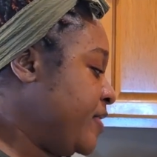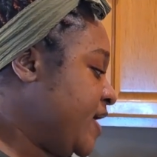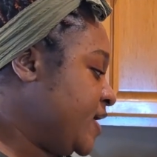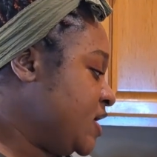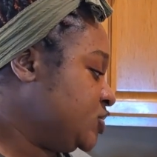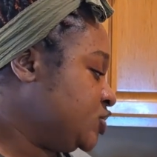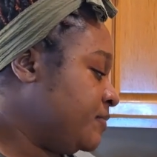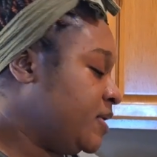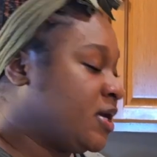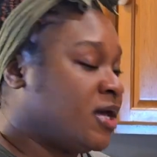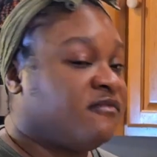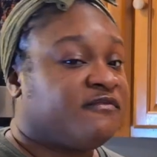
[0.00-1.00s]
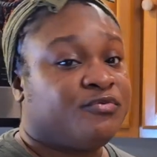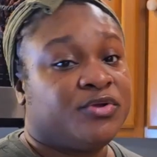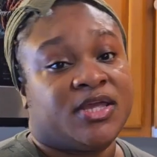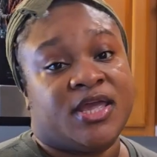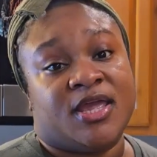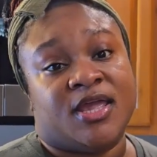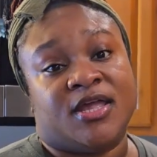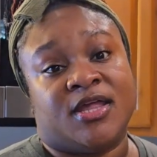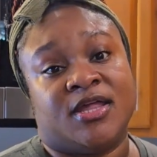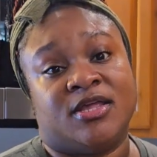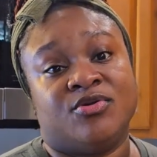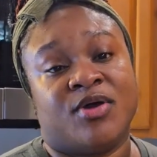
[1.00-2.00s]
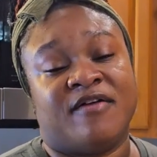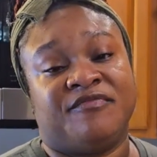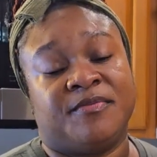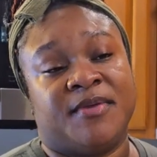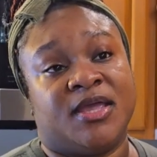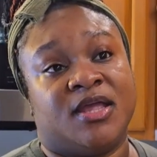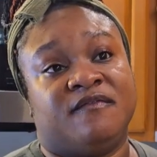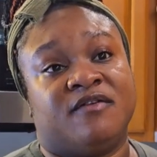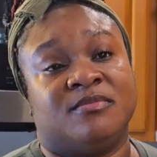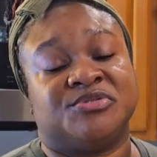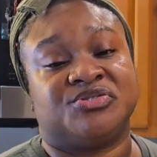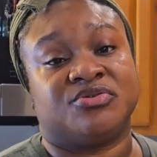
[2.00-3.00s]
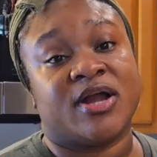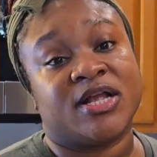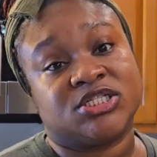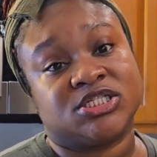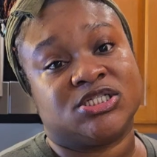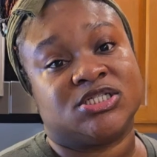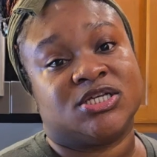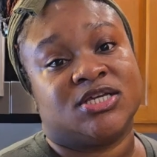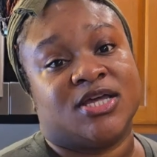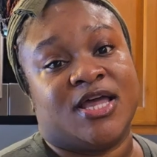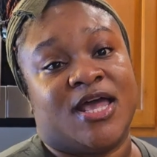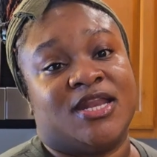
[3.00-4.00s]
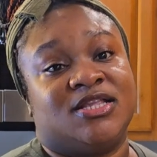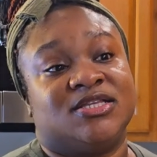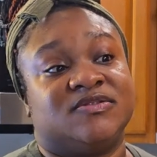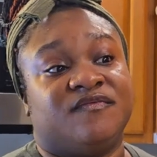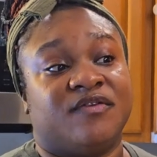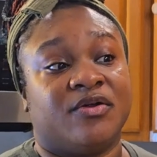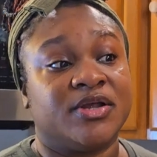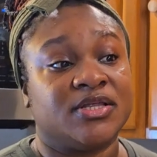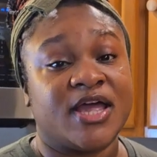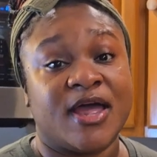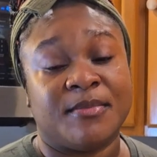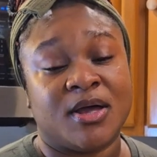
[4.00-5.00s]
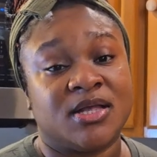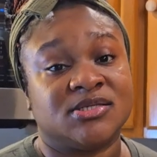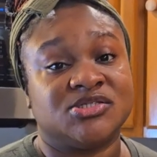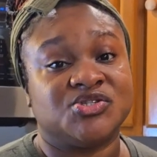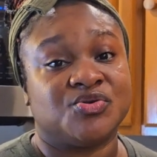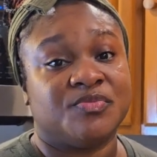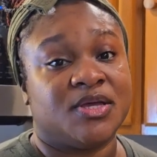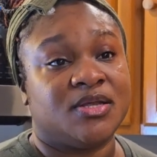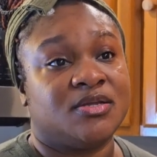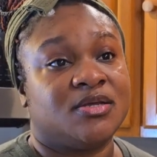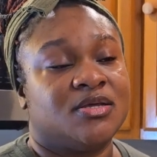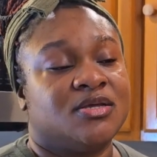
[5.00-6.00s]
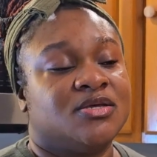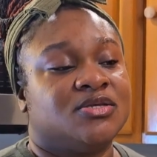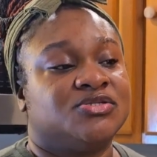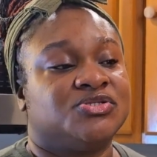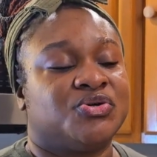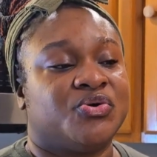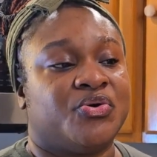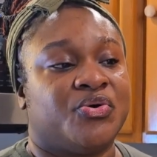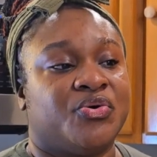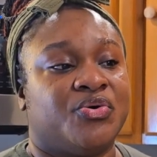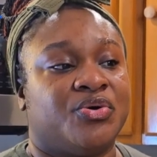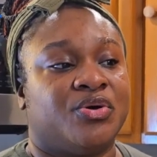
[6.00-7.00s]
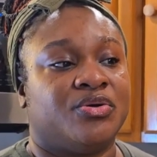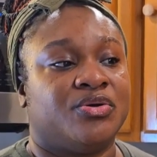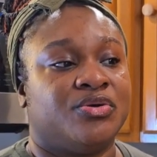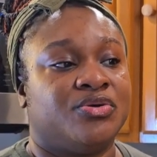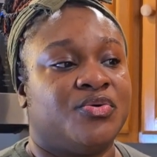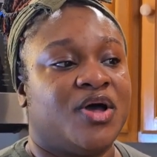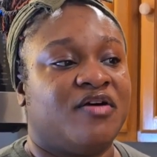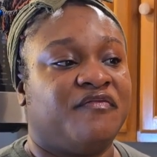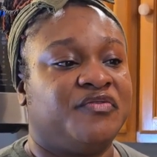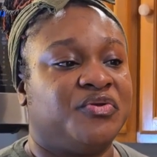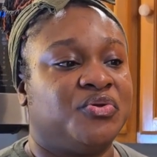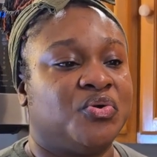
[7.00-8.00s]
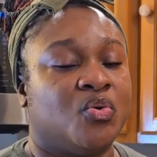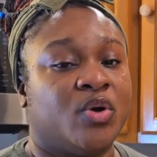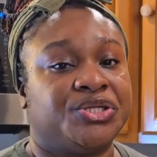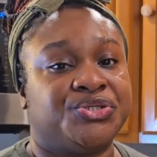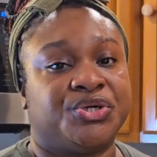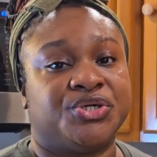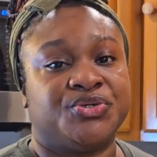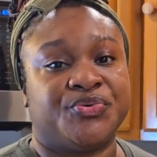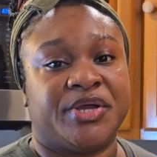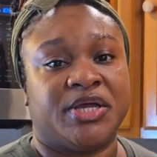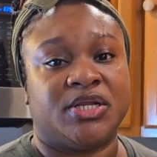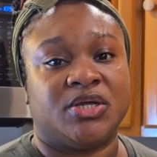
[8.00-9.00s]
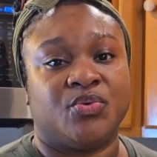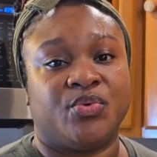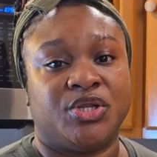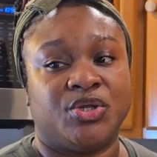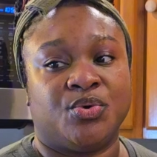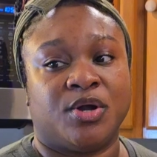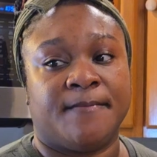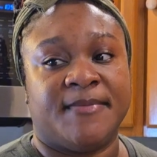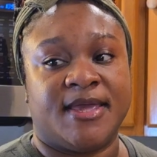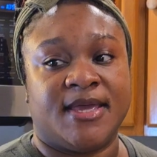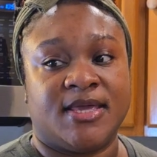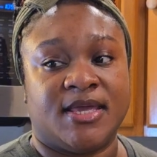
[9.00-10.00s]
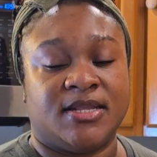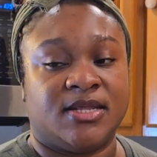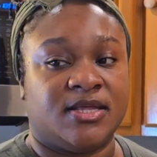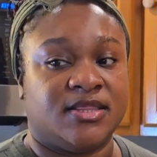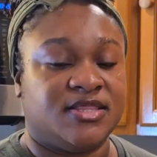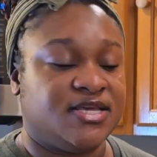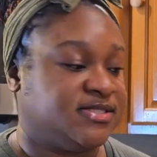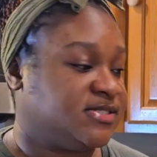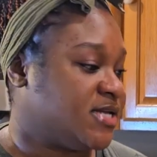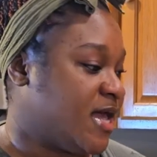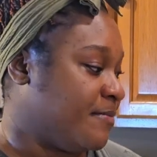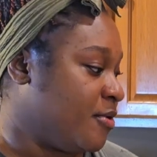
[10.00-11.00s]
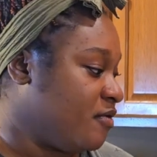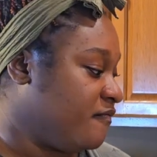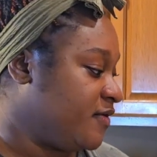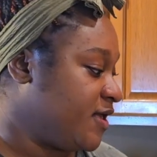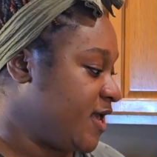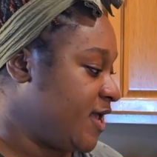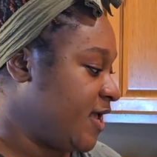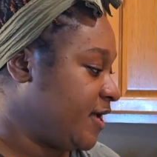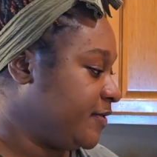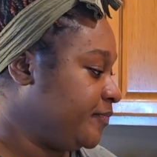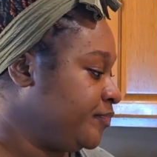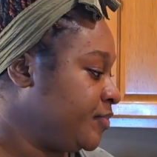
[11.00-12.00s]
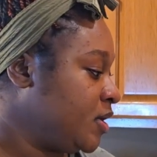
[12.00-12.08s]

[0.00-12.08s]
Baking Jamaican fruit cake, you have to bake it from scratch and it is very time consuming. So you have to know what you're doing when you are making this type of cake.